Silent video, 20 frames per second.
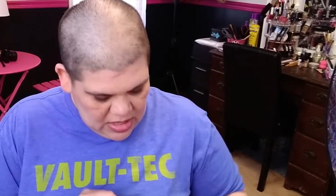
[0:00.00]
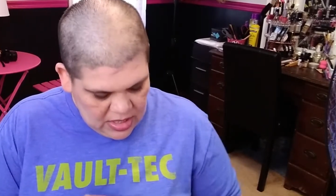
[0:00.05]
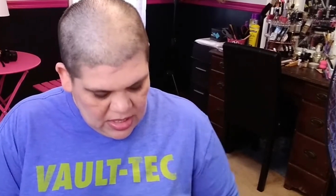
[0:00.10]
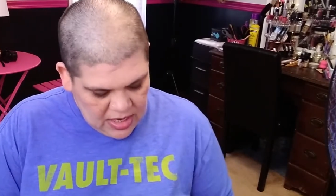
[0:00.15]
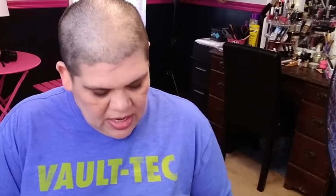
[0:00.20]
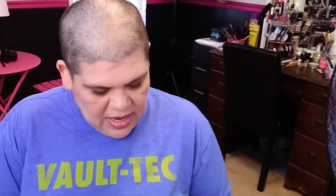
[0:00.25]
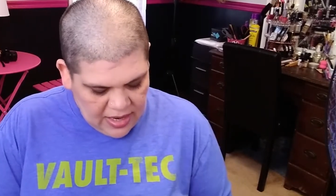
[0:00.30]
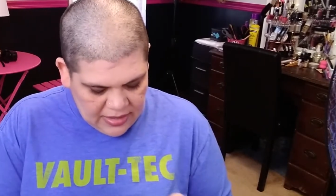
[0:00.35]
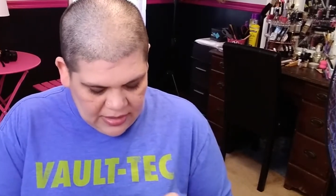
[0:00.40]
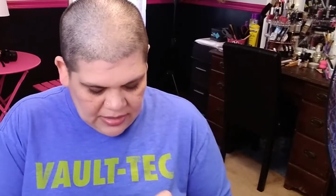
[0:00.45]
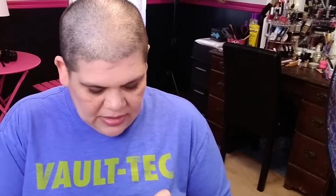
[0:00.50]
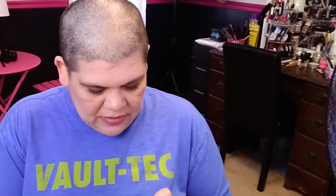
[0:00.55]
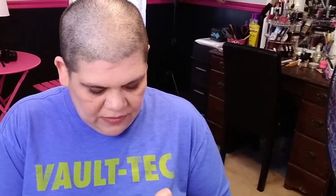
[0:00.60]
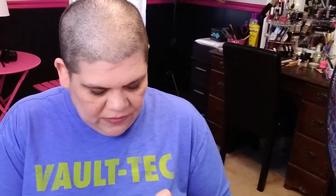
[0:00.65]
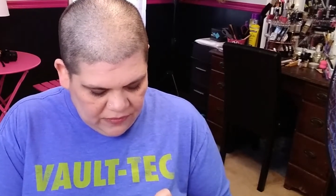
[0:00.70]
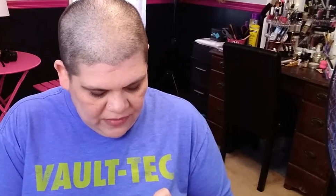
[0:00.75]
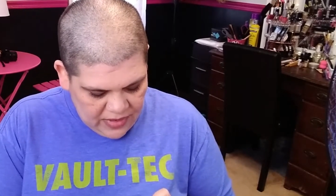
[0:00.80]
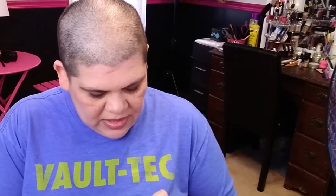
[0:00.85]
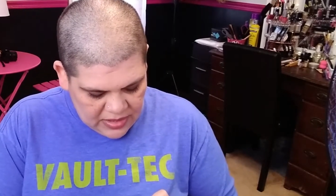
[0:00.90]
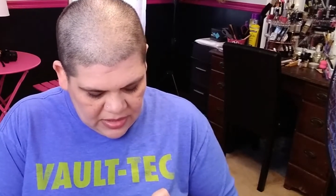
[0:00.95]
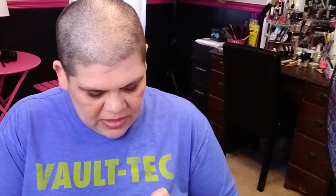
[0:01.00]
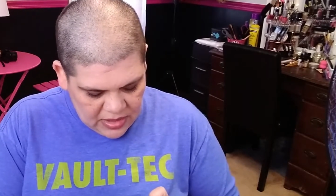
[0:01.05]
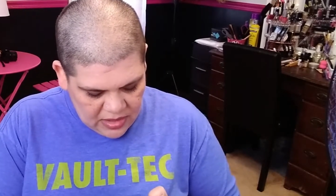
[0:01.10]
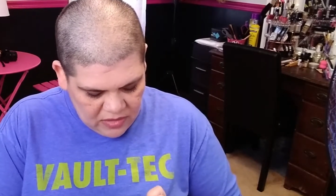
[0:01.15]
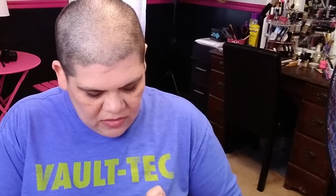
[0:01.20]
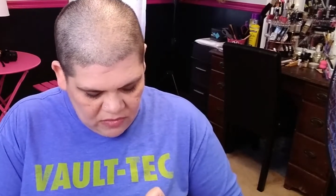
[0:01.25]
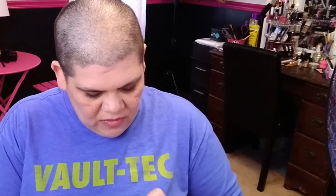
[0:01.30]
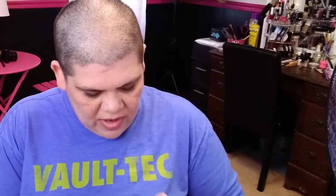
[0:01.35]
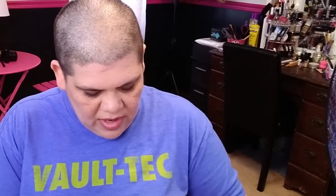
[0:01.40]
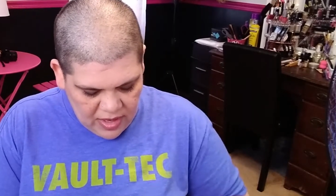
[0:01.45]
it has to fit
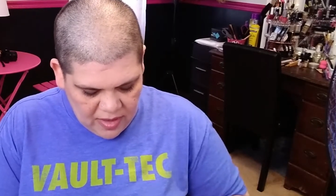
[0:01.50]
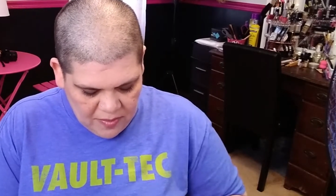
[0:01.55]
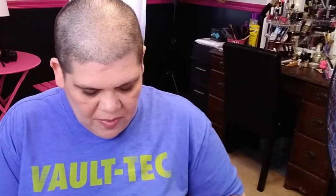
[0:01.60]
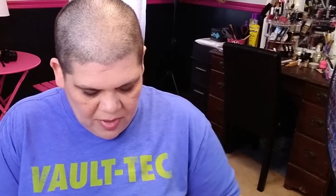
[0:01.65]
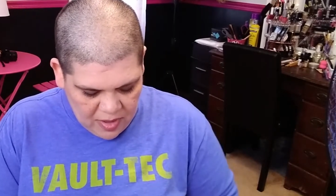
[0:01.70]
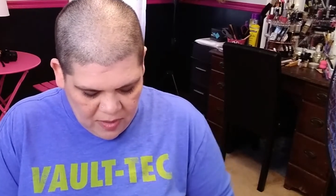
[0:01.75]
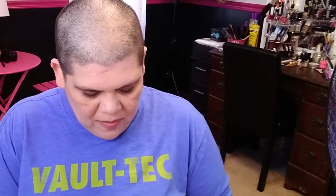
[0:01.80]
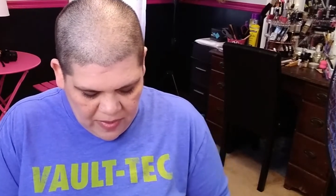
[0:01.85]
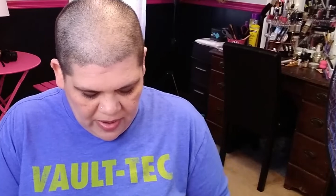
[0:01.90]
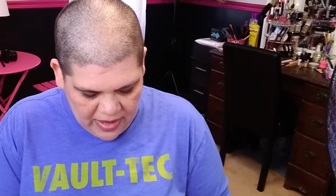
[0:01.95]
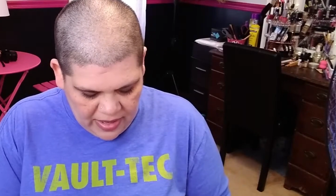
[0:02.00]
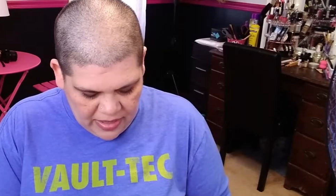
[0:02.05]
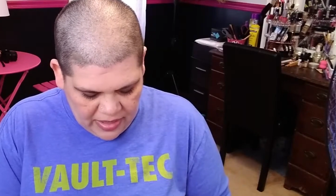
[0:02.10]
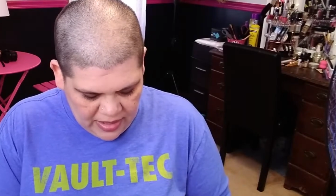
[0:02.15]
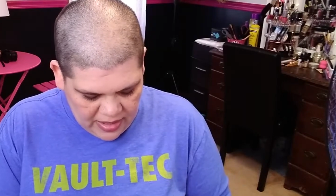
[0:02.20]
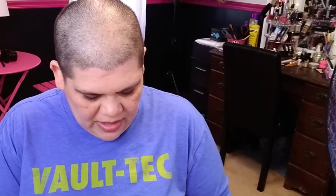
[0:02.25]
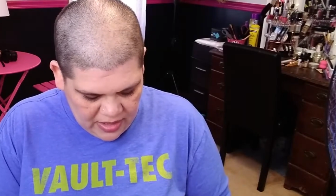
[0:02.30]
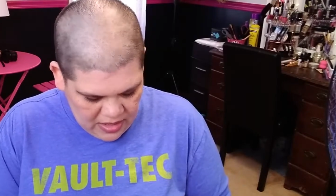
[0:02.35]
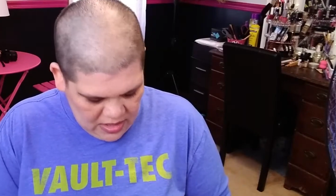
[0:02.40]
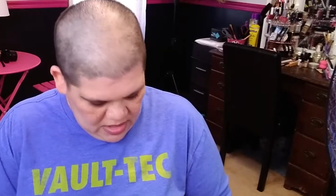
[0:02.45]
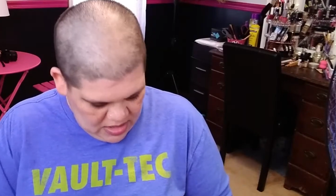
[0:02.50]
right up here by the